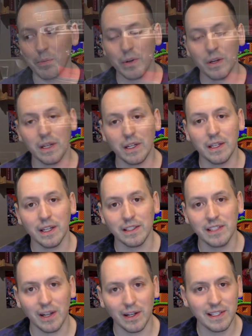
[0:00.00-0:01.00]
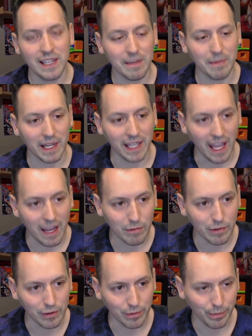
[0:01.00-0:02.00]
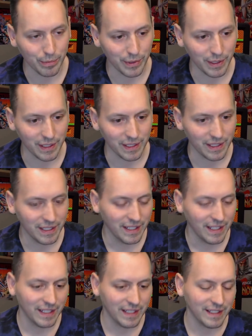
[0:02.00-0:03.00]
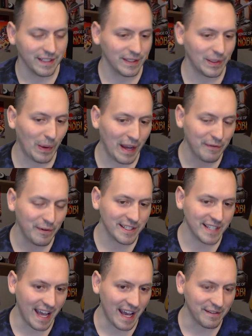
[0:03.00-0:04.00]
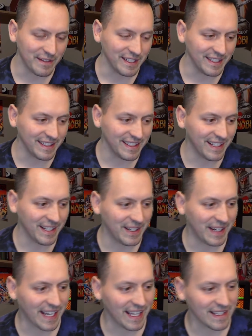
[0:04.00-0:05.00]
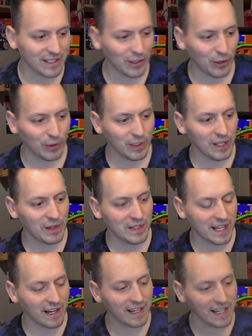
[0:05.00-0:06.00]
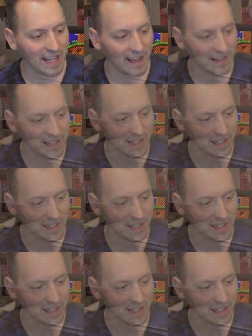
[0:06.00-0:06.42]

put a CRT in my game room, but the wife wasn't having it. You know, I got this whole huge area down